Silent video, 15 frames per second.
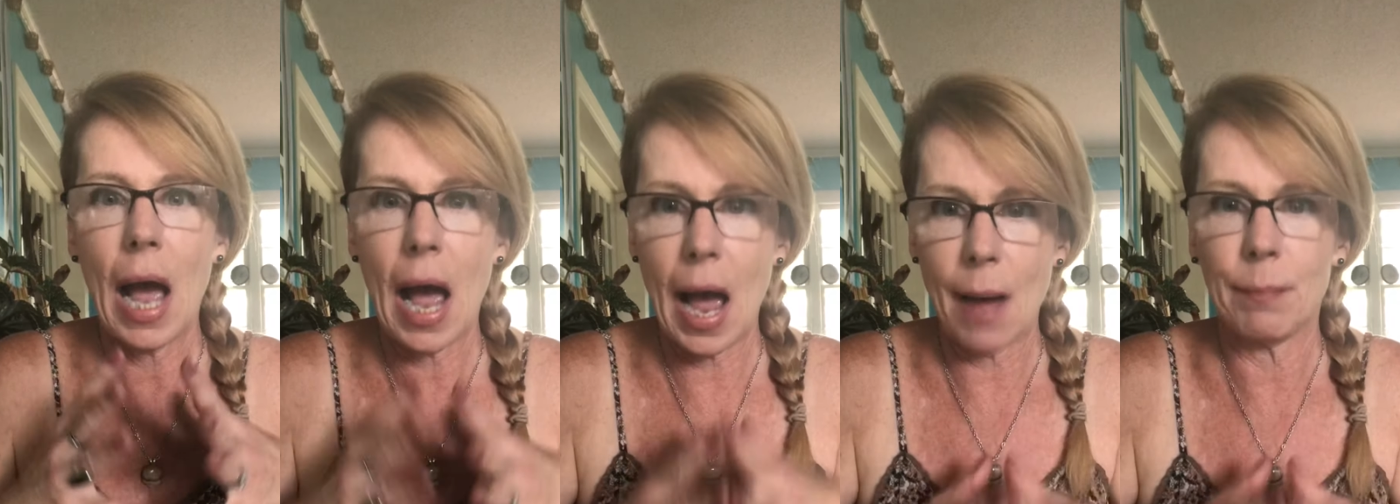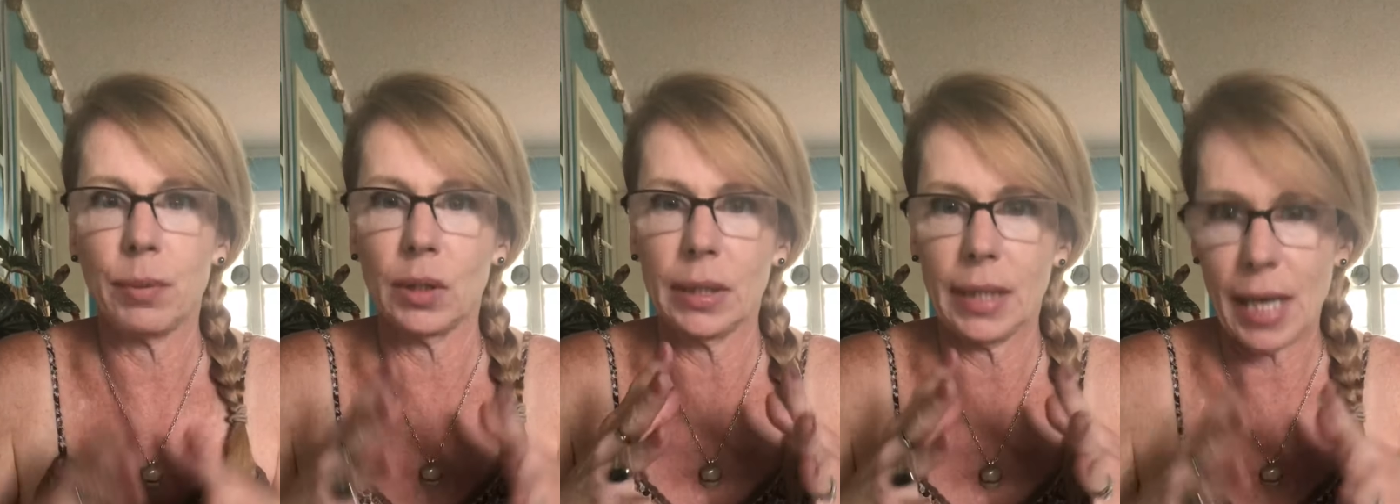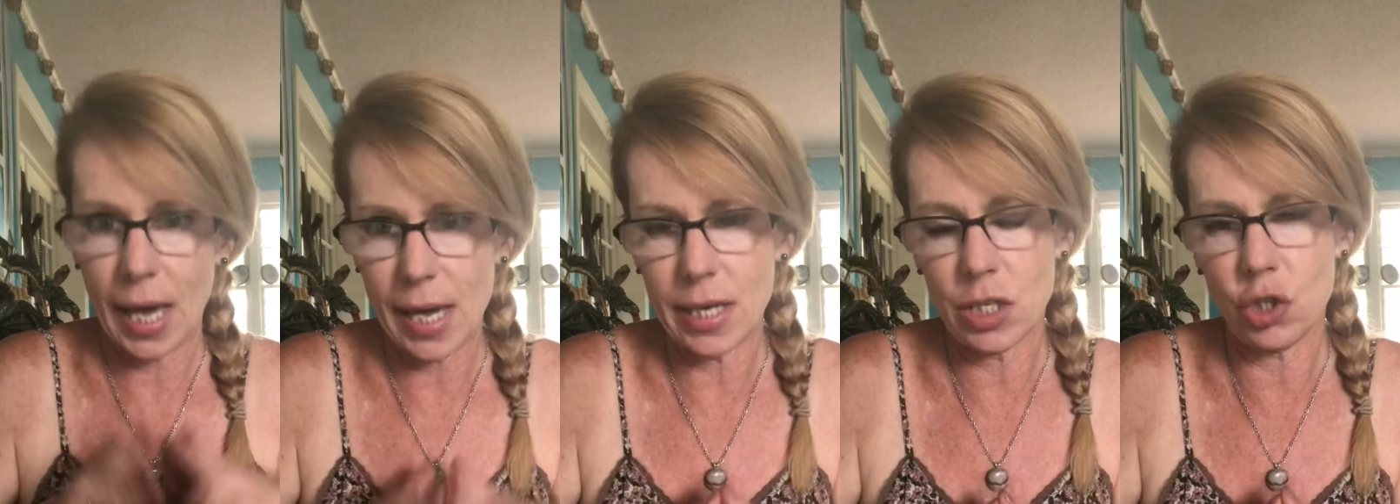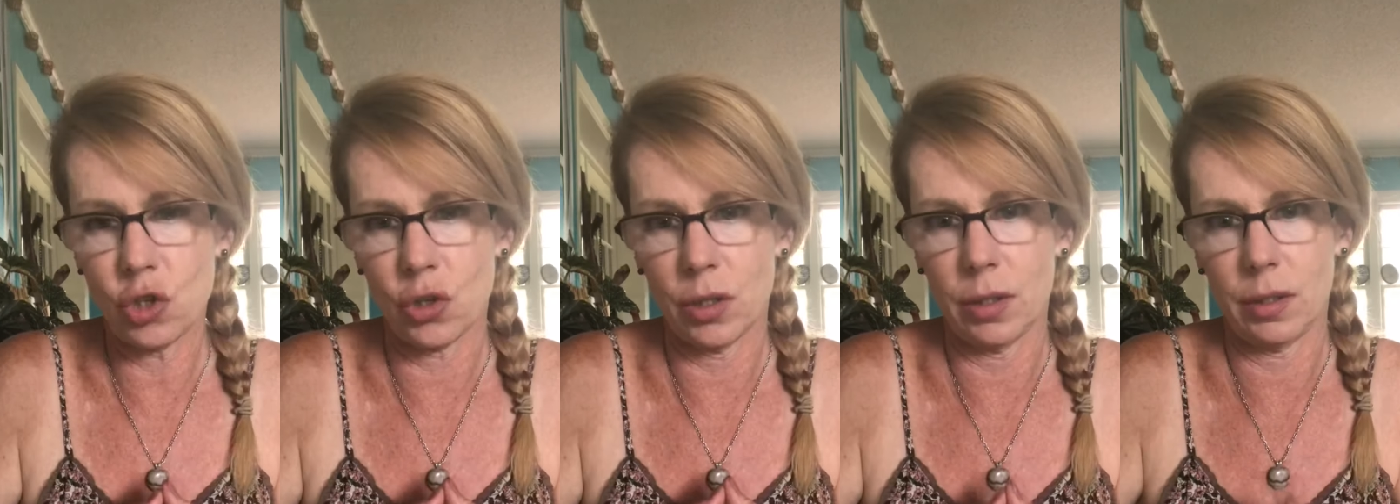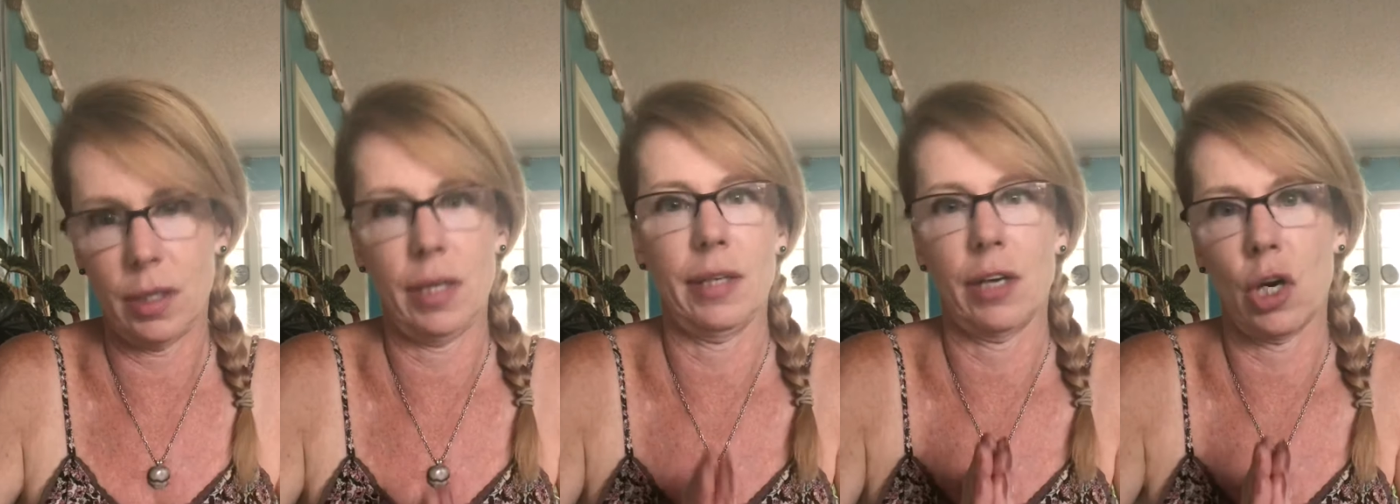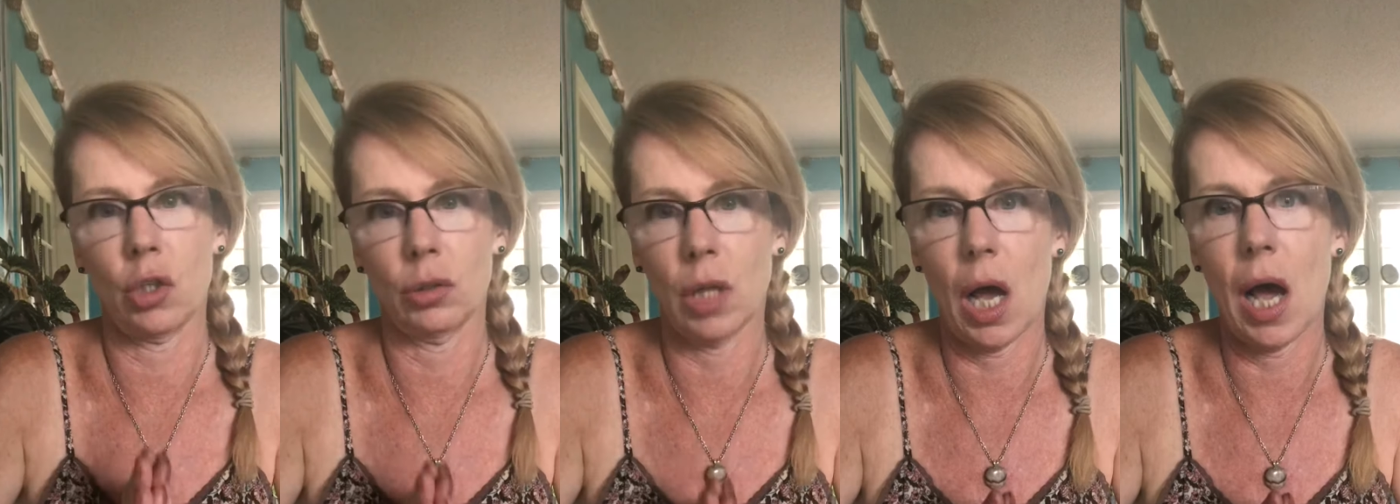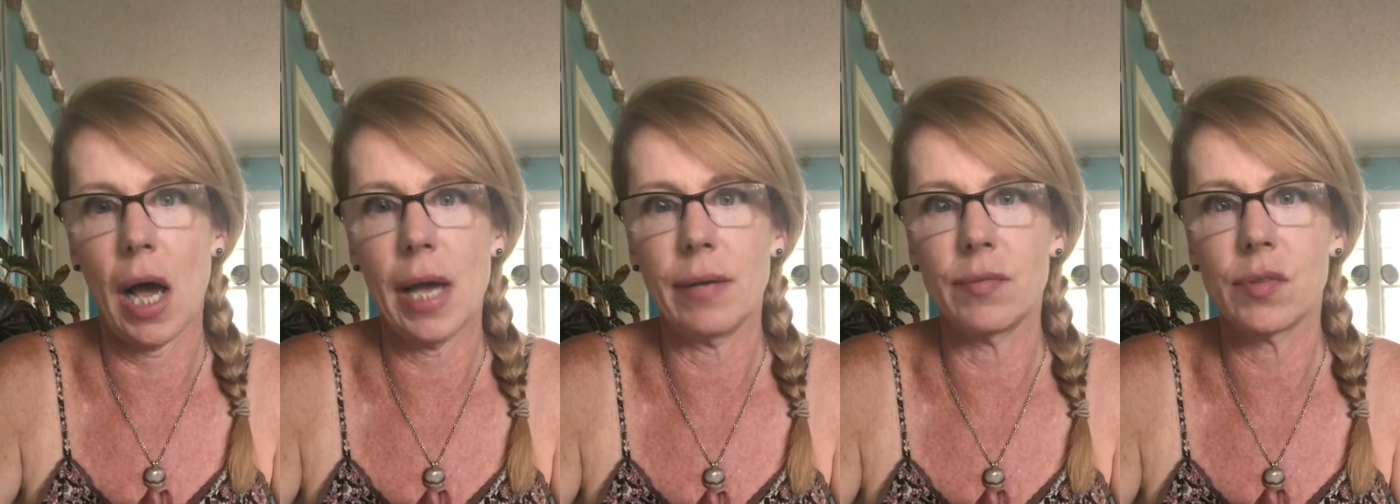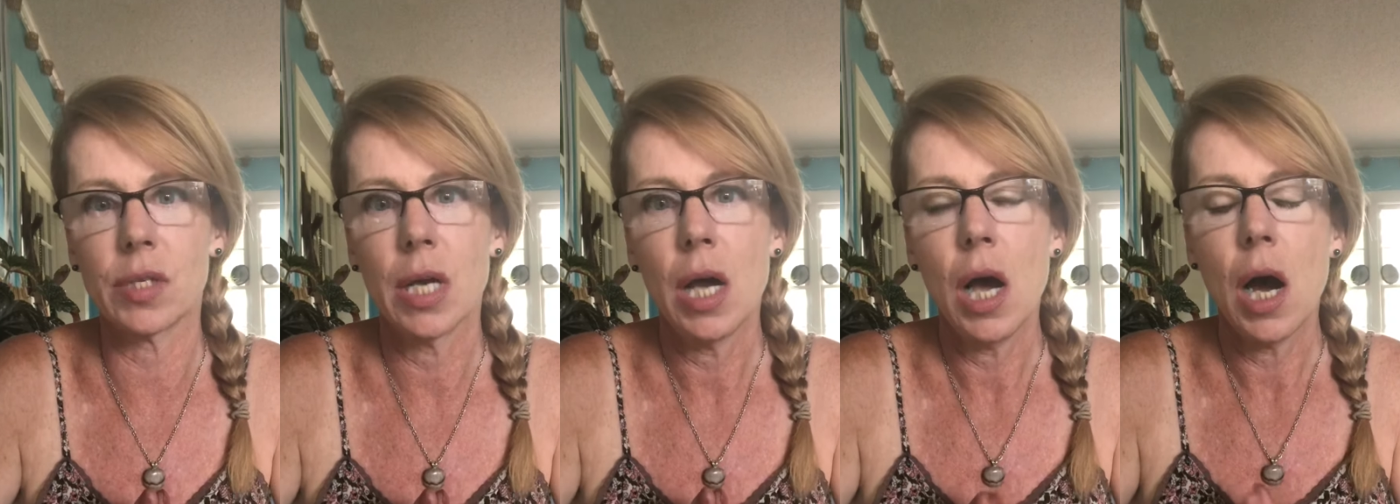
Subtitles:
application in our lives.